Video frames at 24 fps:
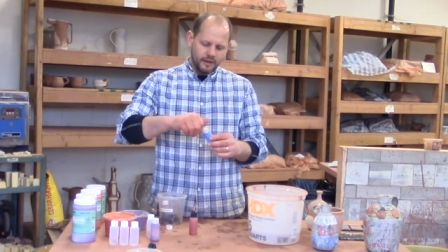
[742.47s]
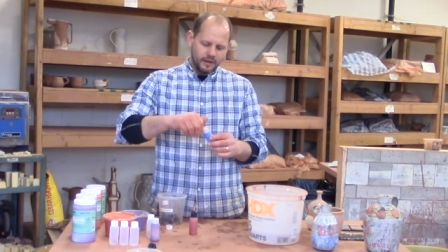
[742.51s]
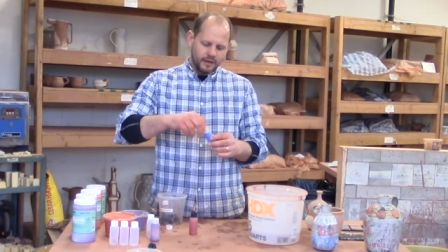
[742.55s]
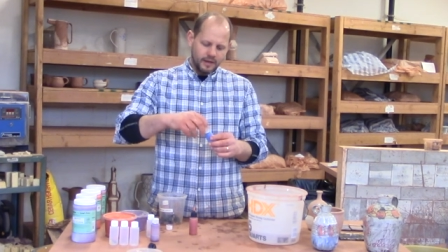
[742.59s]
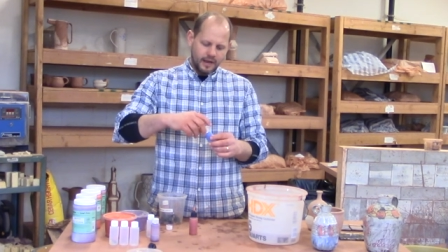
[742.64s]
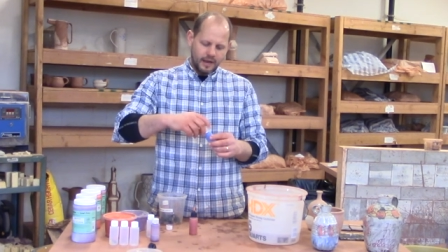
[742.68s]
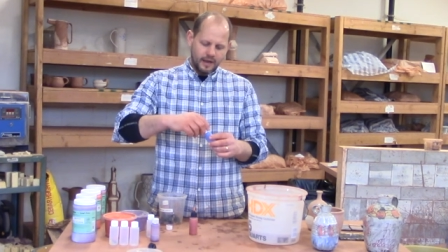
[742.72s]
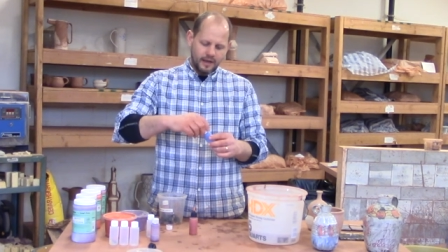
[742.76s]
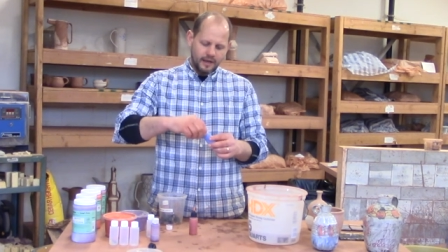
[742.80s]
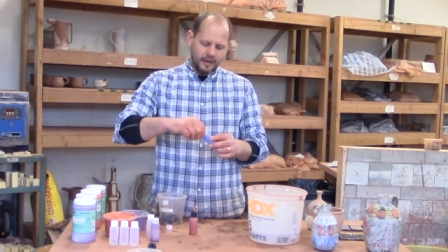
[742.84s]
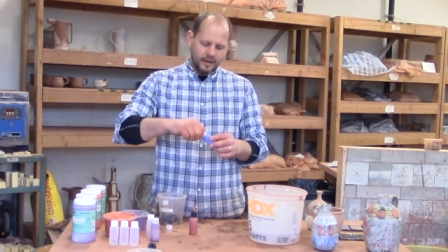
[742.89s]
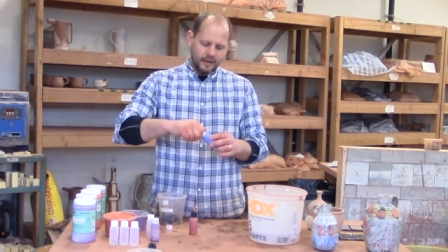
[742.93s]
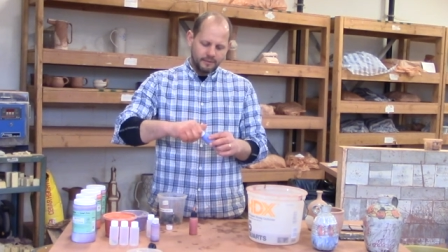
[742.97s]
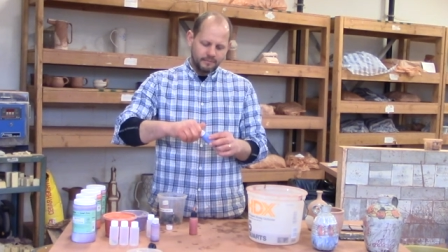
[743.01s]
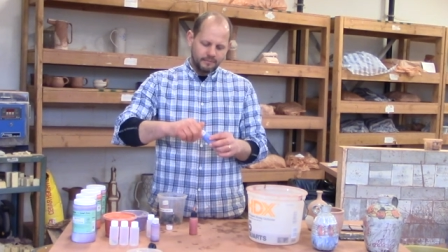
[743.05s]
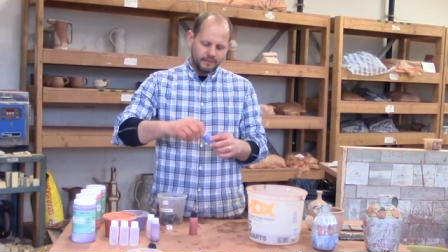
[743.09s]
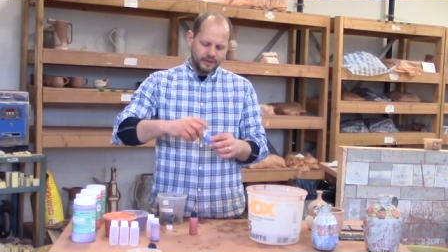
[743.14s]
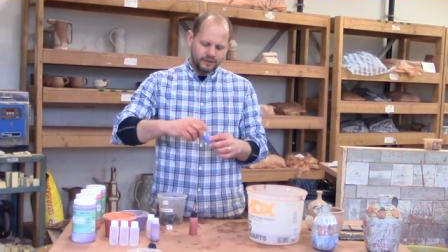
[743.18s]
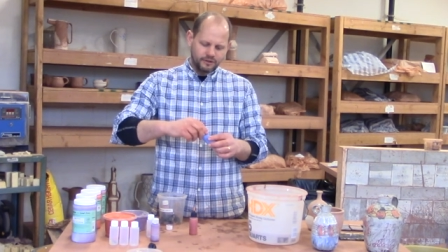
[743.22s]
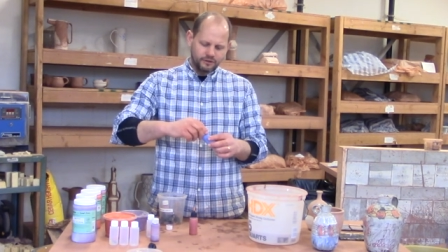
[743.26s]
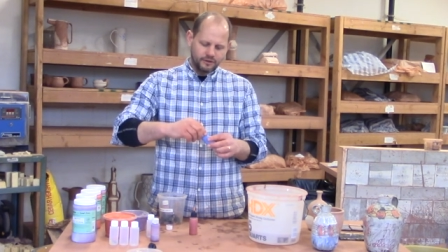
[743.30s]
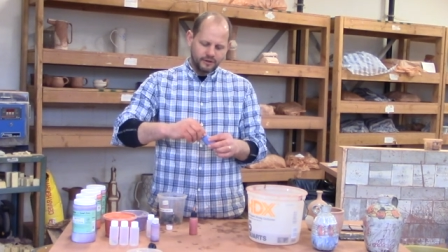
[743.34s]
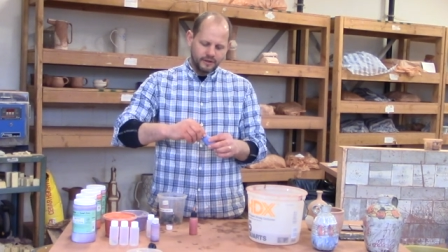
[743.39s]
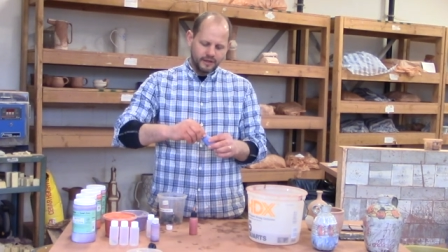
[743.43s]
and make
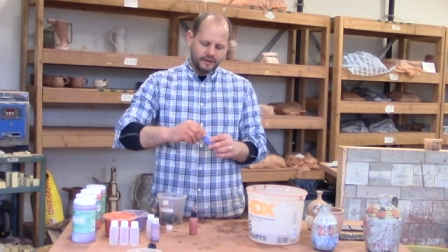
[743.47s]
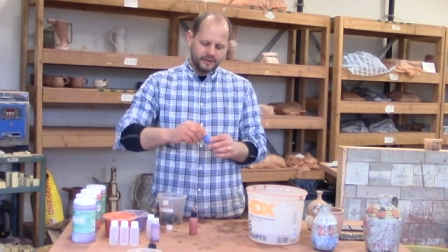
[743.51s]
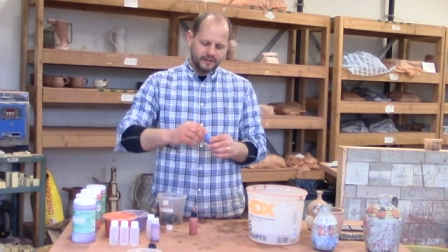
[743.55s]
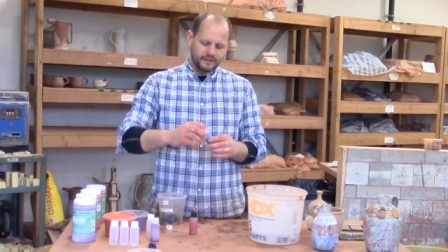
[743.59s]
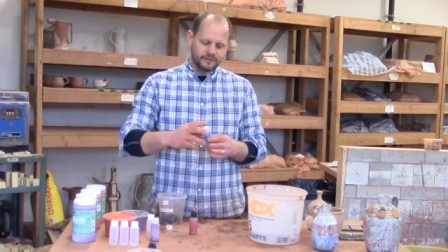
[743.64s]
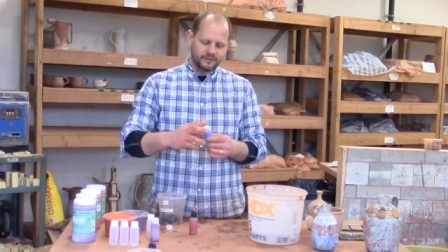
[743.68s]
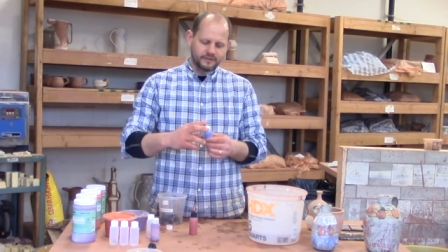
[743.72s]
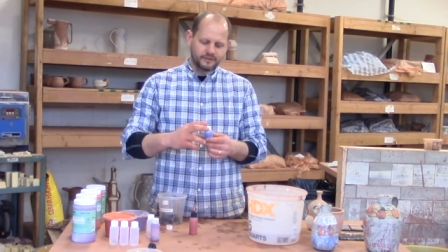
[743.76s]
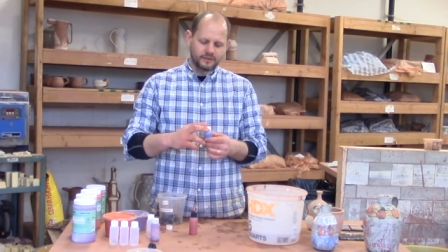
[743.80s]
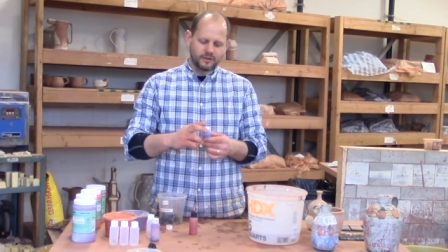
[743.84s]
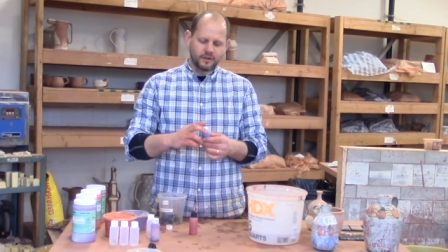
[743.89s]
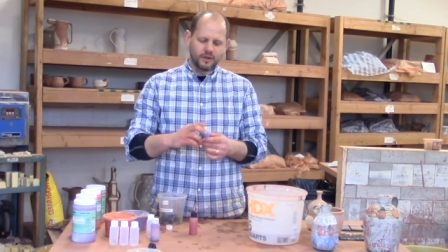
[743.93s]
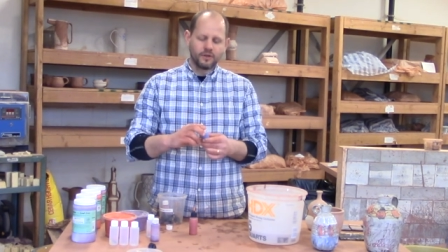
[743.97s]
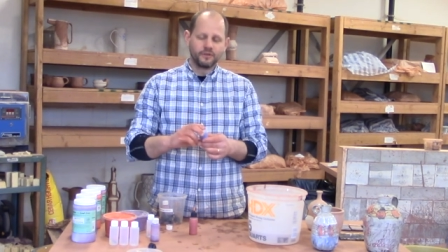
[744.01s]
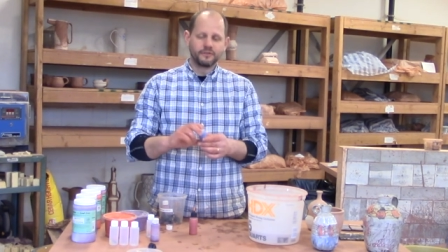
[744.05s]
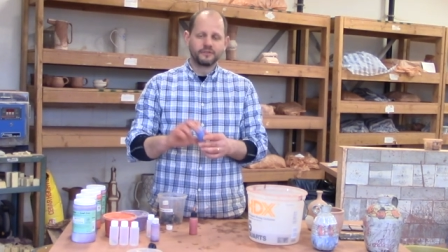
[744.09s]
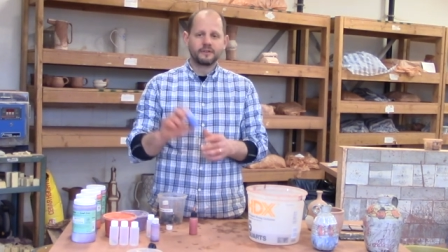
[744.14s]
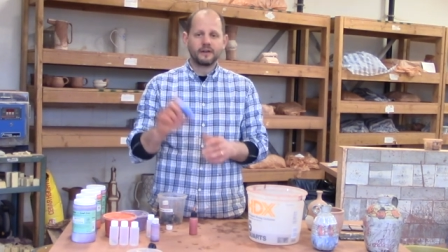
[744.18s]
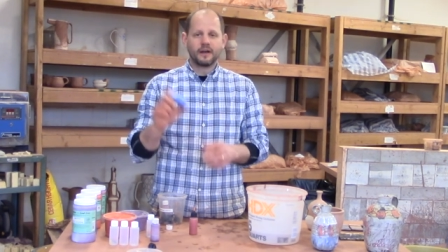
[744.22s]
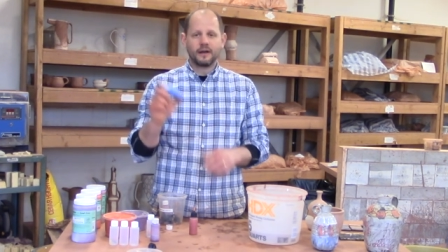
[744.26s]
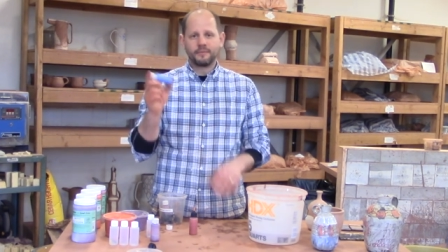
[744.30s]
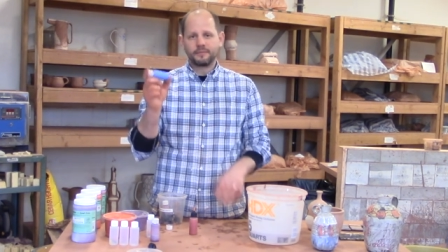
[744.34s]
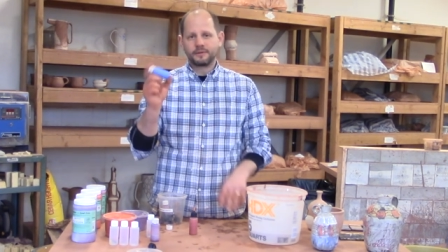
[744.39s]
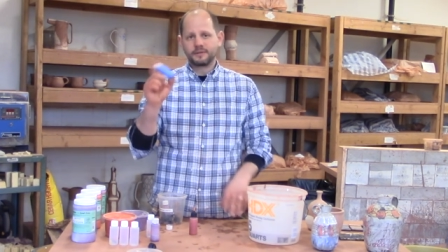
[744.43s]
sure that this is closed
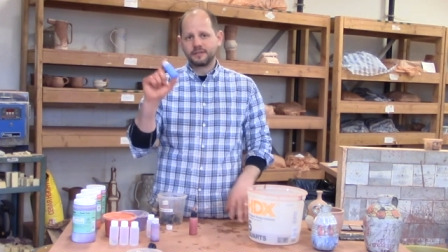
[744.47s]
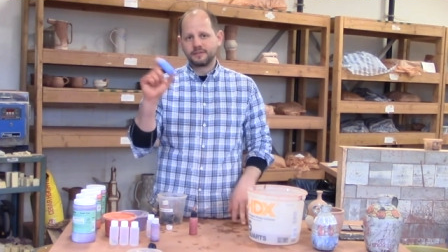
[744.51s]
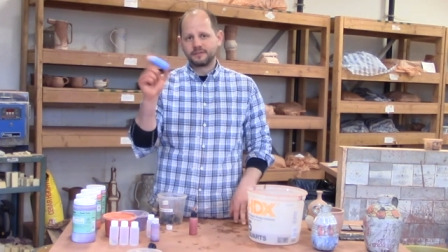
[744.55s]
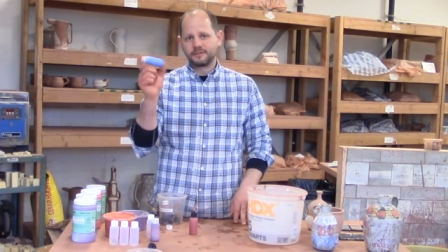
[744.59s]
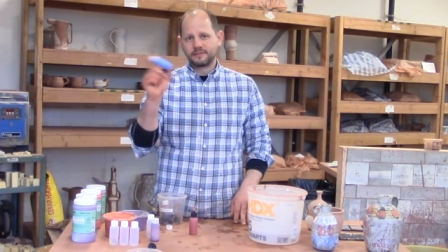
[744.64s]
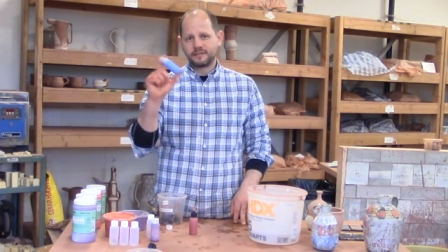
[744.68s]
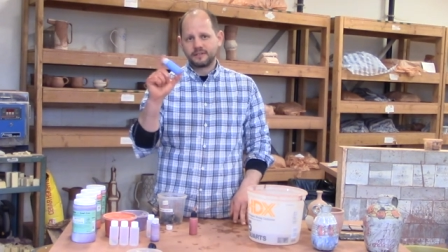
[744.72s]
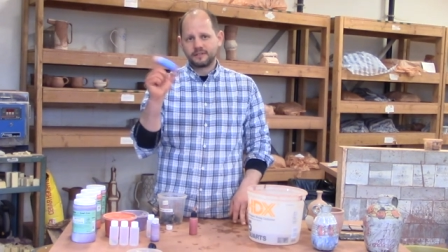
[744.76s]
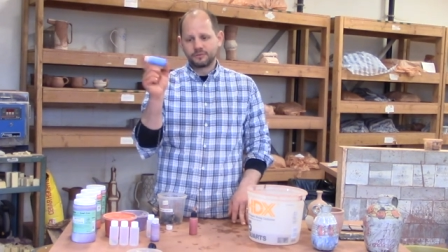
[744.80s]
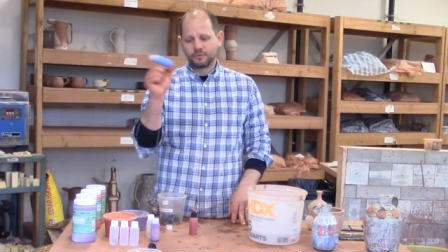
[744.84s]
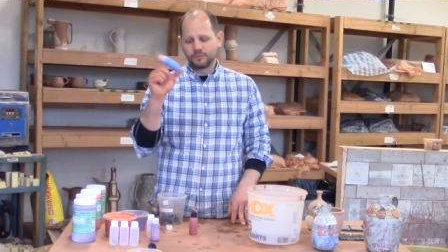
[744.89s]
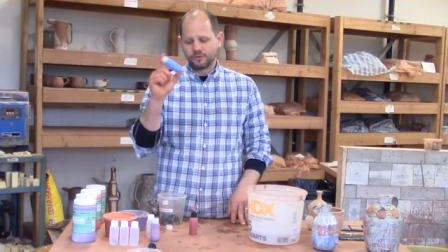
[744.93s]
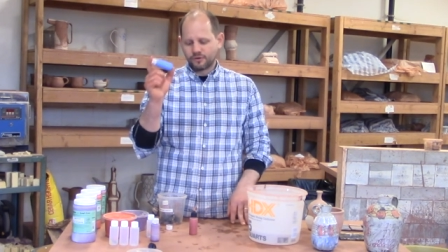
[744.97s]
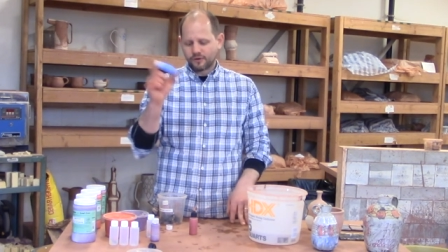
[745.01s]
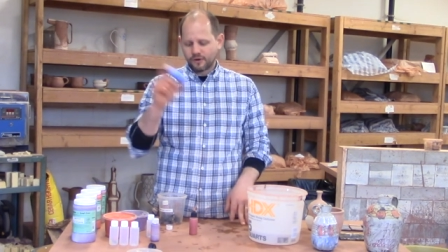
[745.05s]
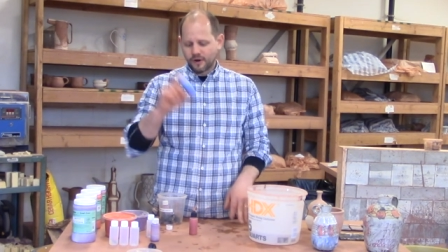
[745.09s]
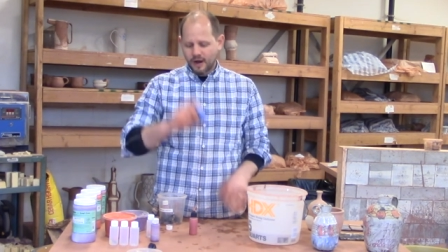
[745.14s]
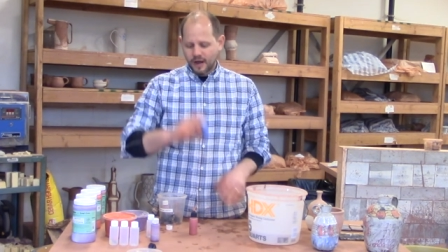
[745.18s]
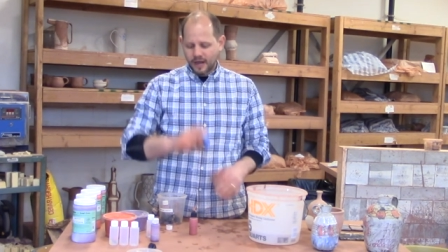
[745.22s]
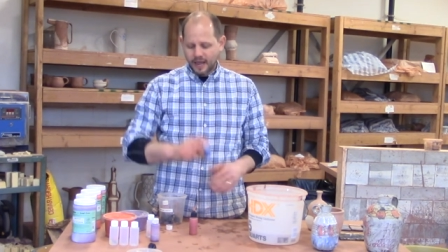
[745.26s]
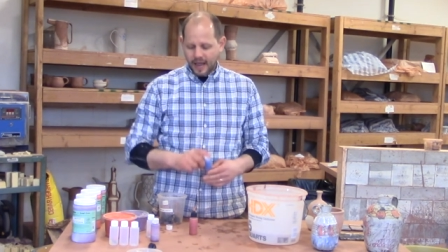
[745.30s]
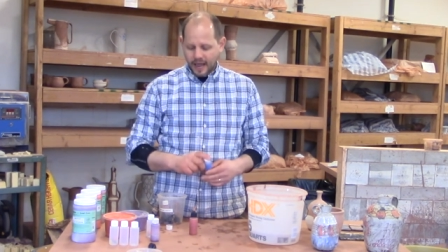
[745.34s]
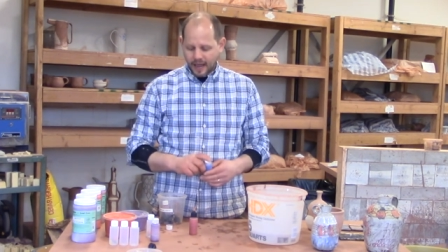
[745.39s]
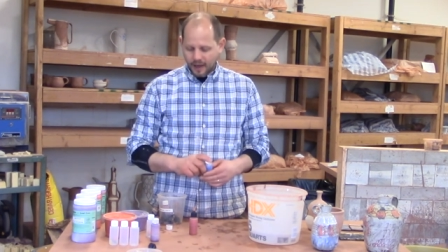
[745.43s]
up because these will
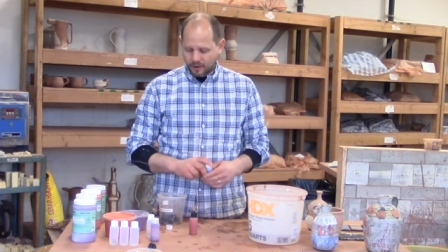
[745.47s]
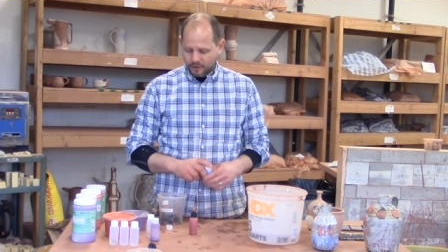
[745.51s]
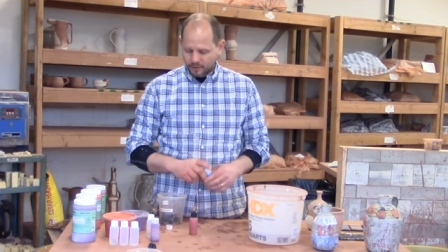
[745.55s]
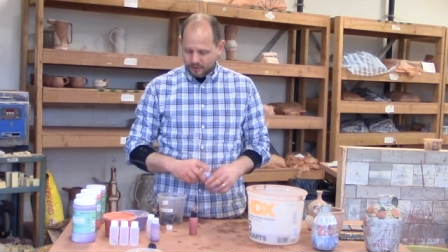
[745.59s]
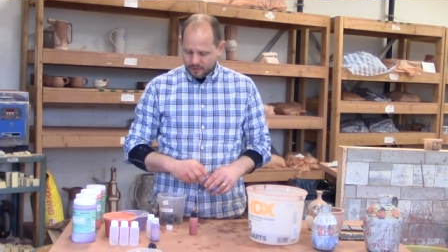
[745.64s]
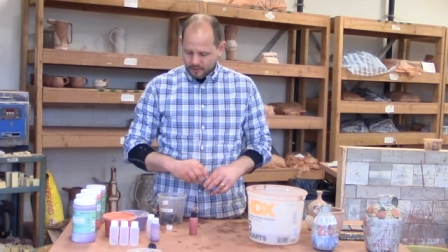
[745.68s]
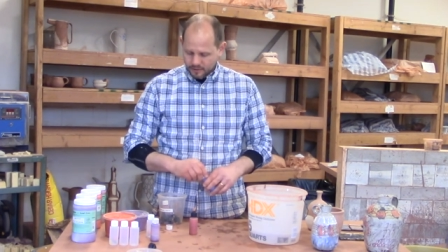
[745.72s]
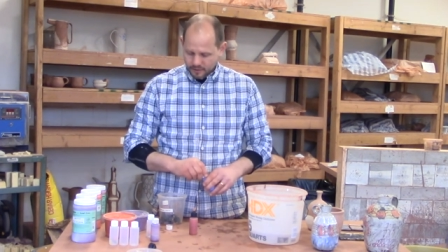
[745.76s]
dry out.